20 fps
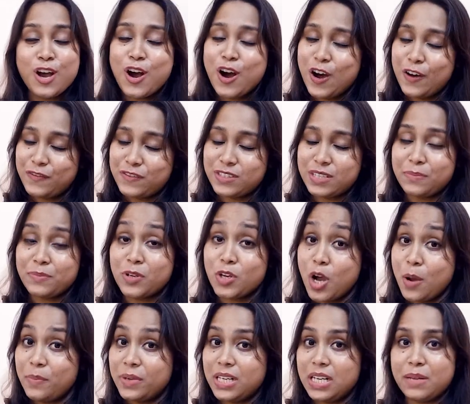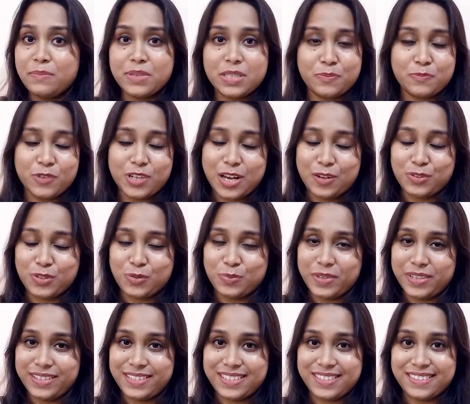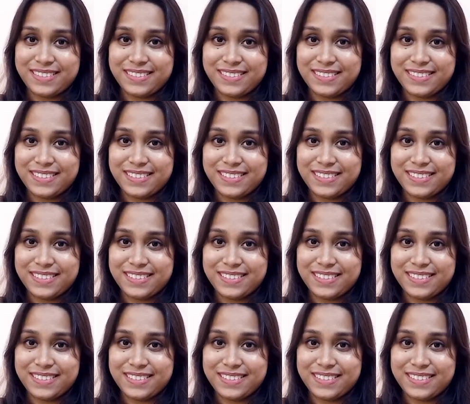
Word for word: of some commonly mispronounced words.